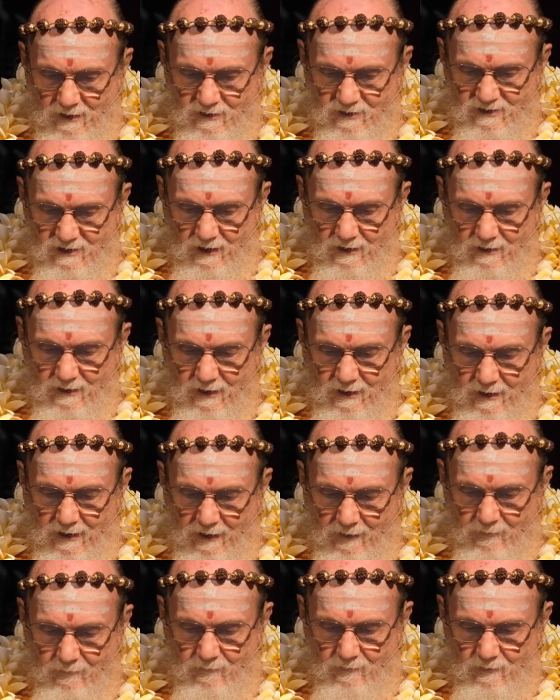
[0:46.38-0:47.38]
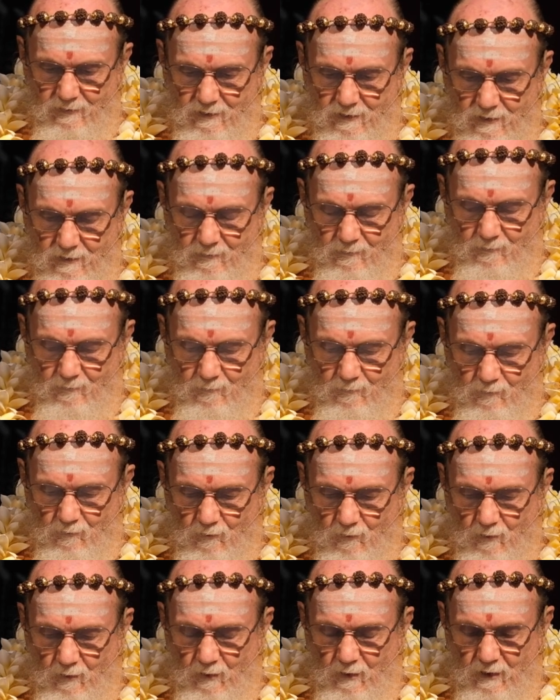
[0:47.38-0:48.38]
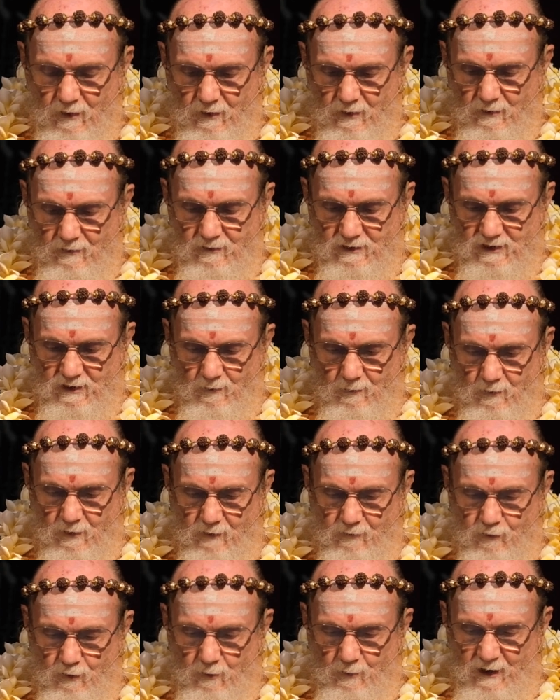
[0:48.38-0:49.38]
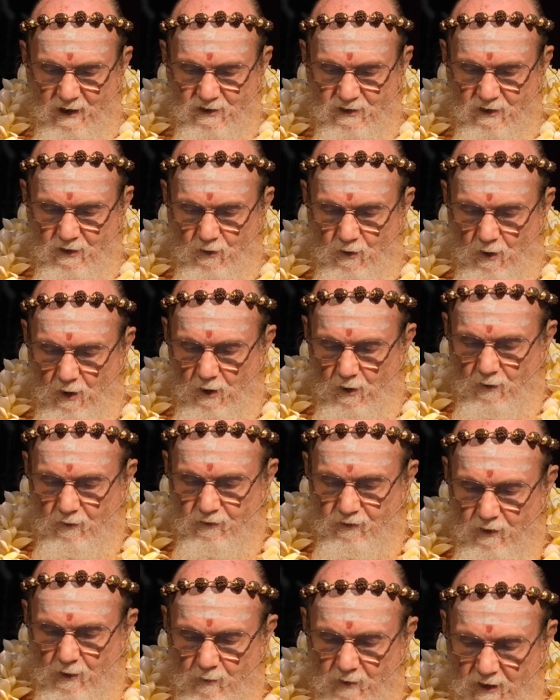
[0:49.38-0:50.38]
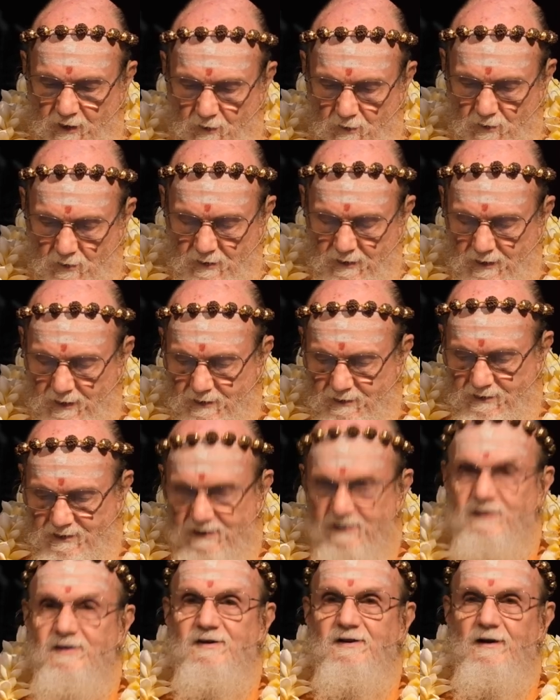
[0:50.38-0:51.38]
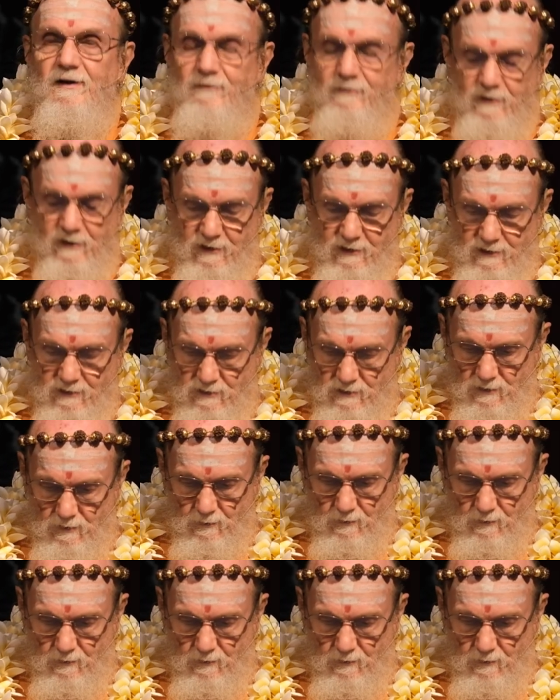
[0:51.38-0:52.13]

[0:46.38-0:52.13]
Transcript: and Sunday have some information drawn from the early 1970s.